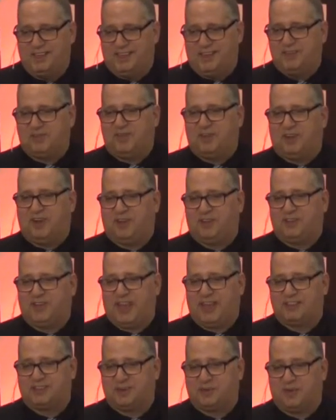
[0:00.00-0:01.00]
Difficult
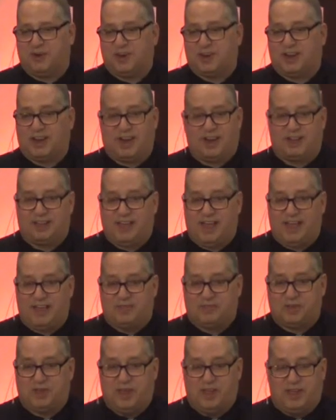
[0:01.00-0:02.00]
days at work. And I
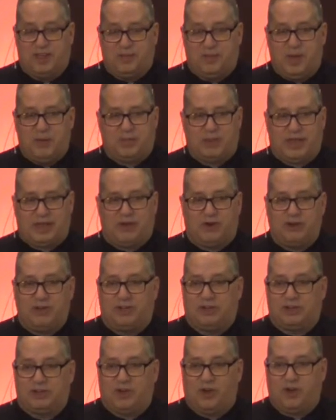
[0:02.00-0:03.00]
laughed. People were like, are
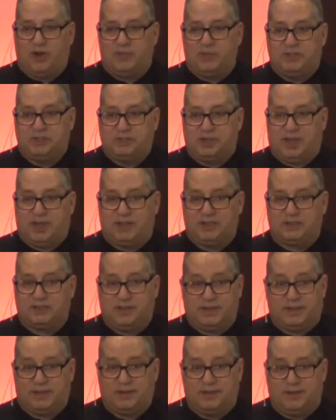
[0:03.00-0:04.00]
you going to go home and
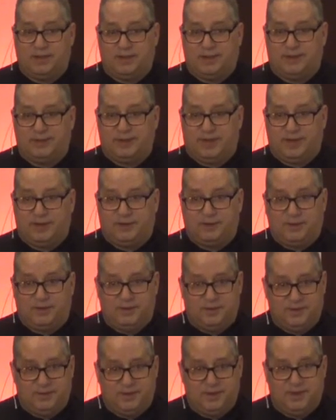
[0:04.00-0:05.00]
change? I'm like, oh
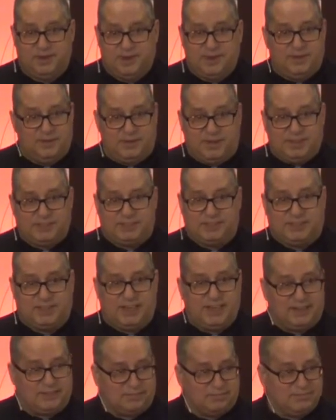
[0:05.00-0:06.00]
no, this is
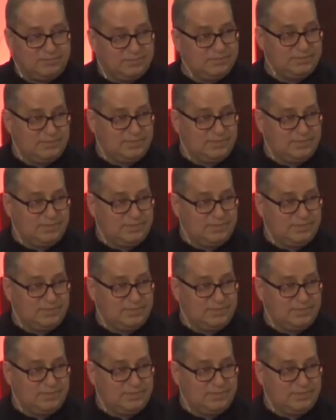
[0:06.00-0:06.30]
it.